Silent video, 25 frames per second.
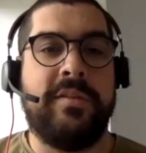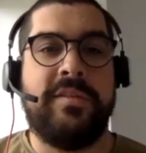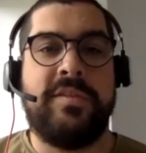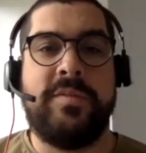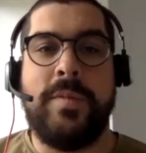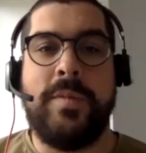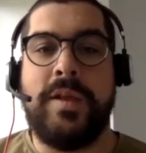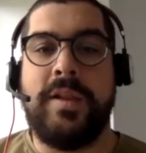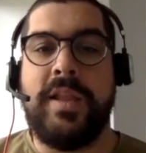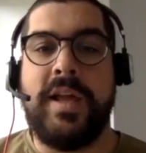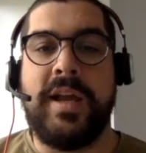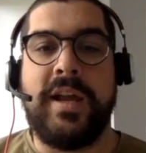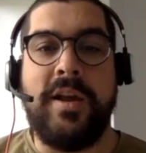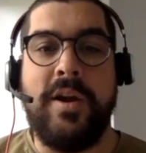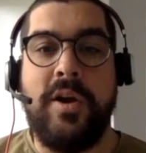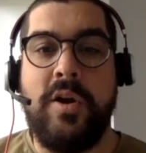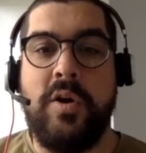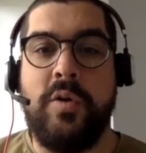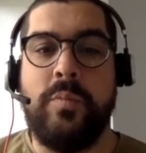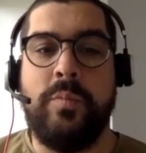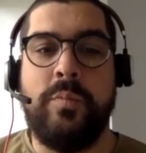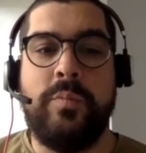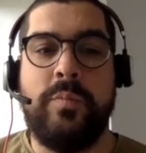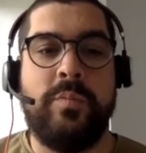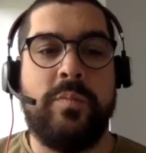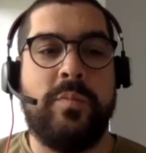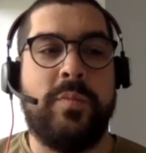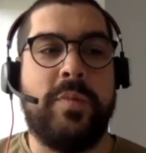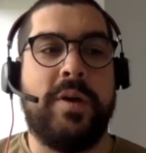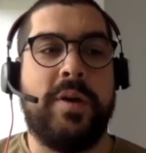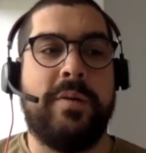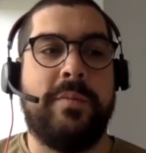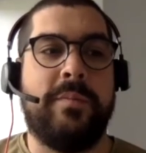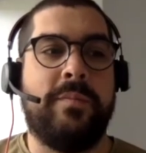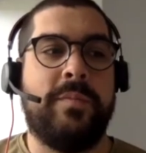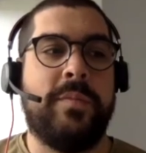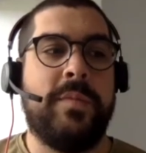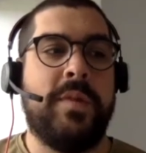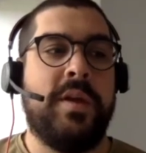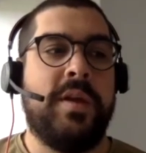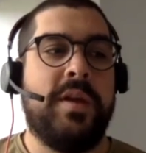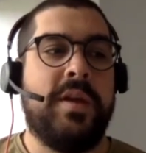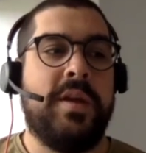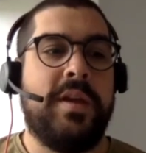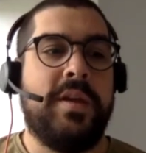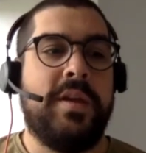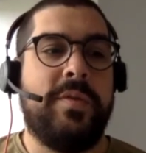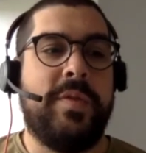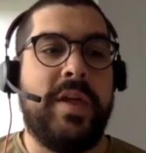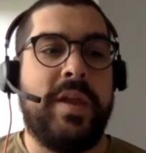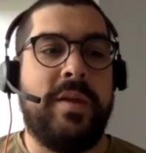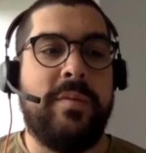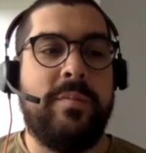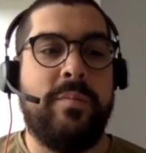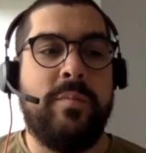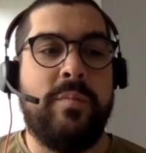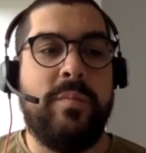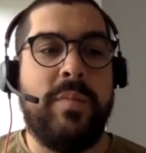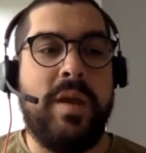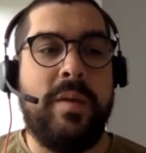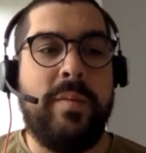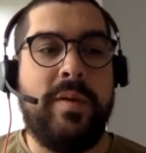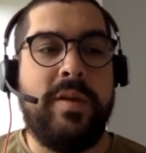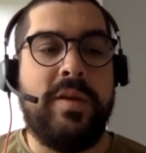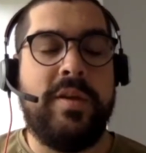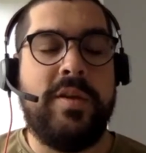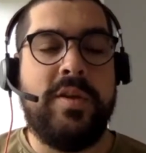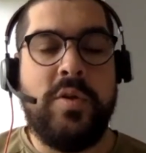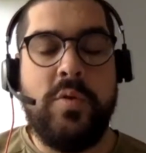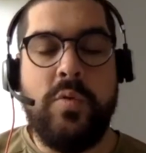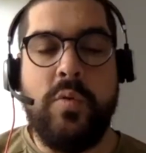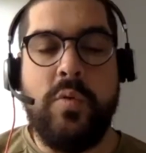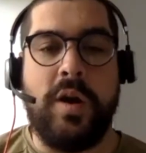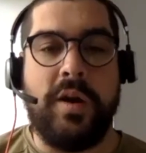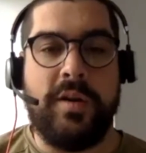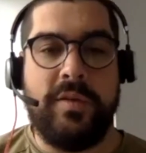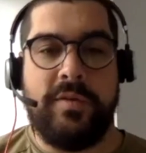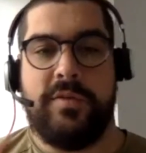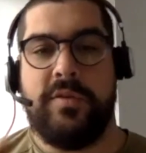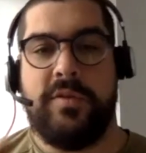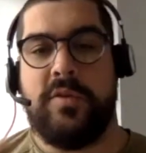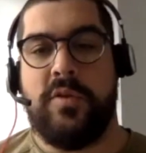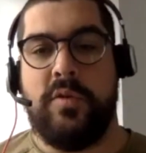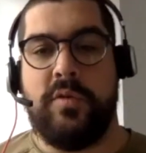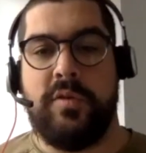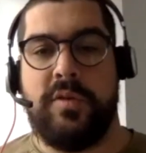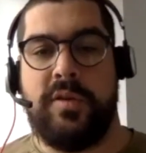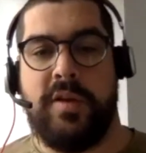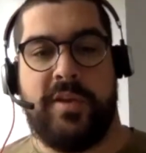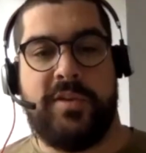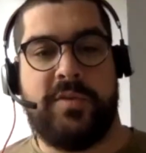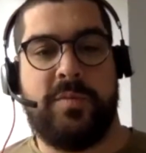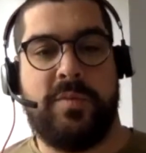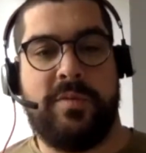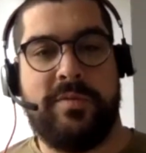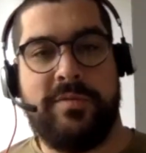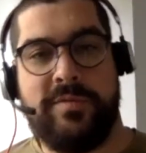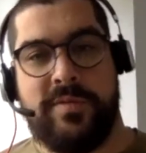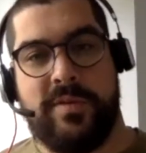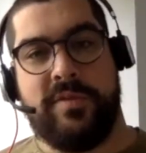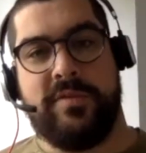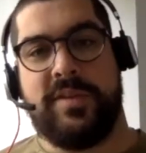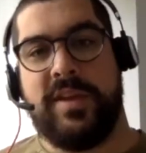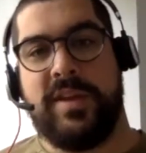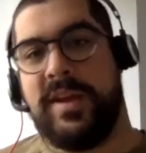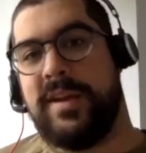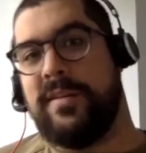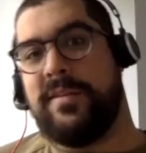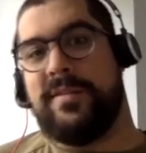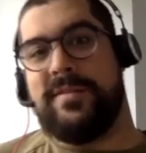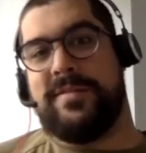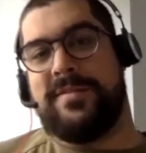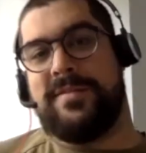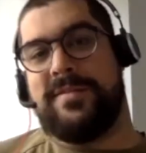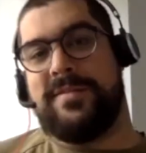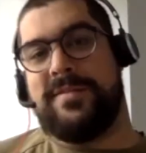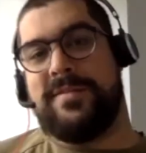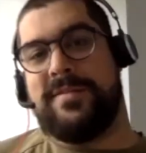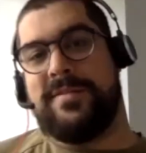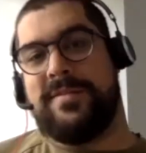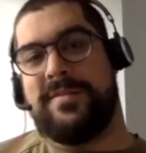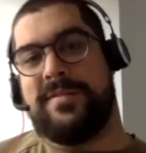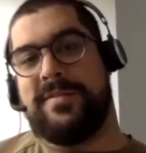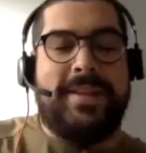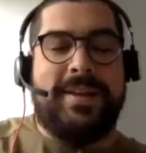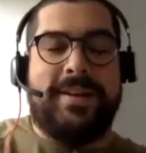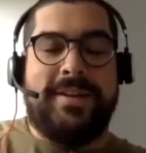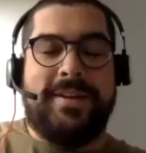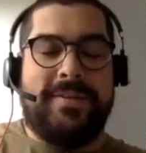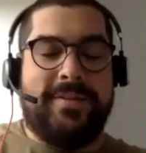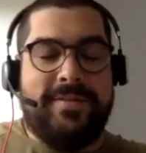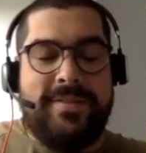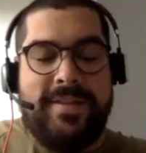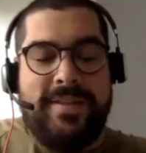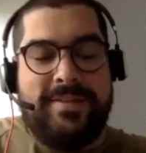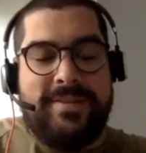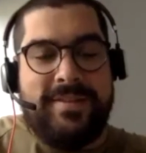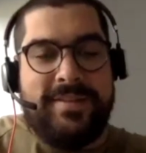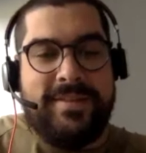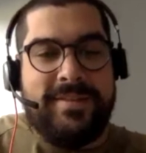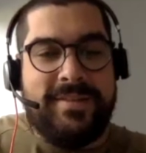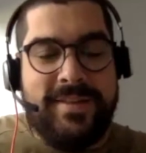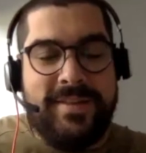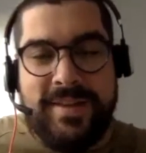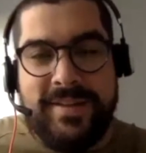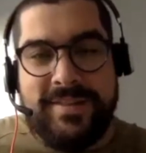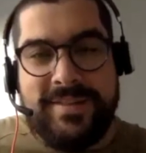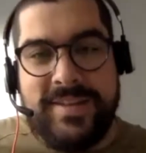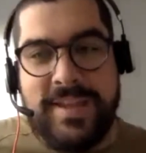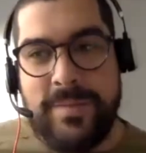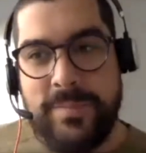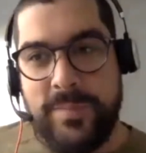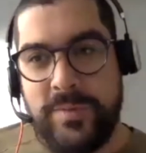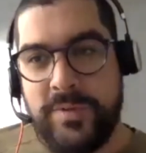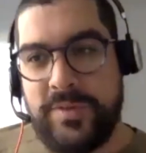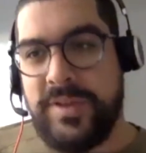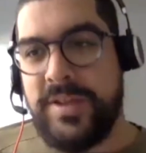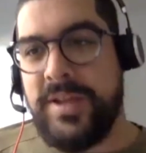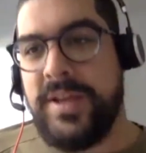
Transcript: like home, then maybe you aren't your own customer for those candles. I don't know if that's an example.